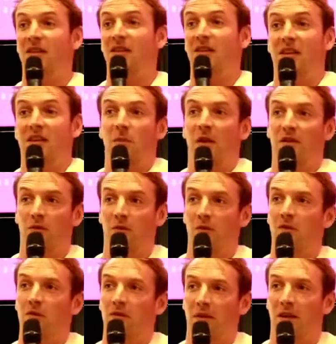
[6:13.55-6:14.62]
like
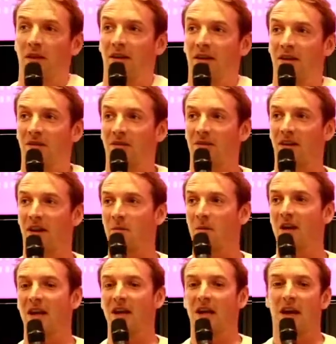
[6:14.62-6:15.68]
smartphones at the time,
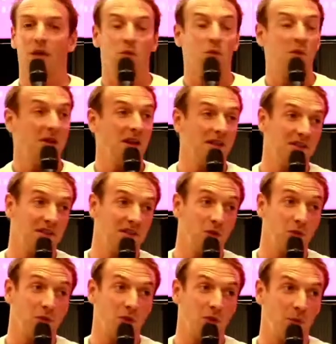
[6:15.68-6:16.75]
and replacing
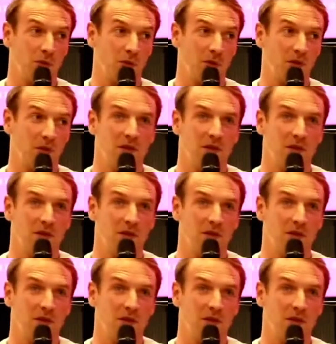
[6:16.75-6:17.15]
used components.